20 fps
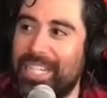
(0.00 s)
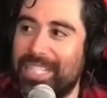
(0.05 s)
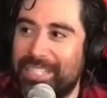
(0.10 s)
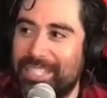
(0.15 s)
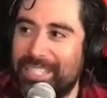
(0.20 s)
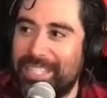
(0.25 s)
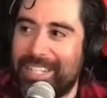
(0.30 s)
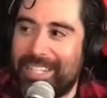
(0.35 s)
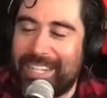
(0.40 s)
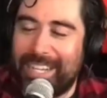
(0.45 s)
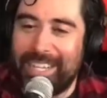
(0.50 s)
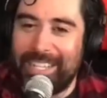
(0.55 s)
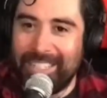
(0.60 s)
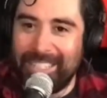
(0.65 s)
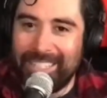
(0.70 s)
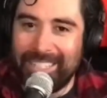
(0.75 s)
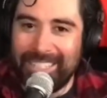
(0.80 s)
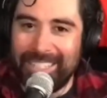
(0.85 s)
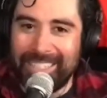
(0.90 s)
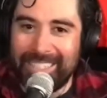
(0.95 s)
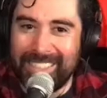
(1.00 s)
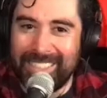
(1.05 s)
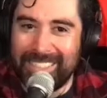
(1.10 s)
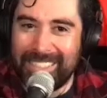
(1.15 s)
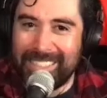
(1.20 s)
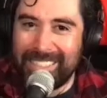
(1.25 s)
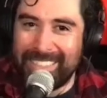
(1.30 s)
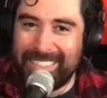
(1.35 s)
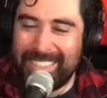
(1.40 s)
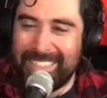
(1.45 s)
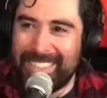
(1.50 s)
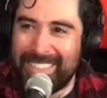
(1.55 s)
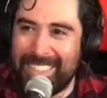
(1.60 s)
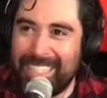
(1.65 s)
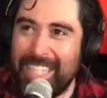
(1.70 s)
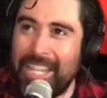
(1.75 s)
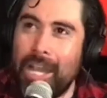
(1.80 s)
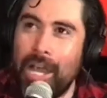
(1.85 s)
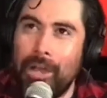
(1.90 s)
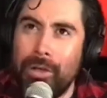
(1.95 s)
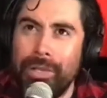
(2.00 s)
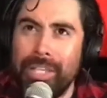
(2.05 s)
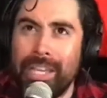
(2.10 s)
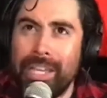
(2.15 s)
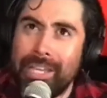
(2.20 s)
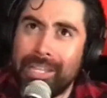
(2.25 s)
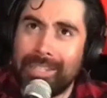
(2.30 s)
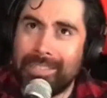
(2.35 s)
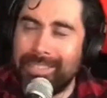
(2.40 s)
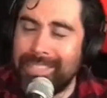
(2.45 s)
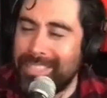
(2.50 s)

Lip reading: See, there you go. Oh yeah.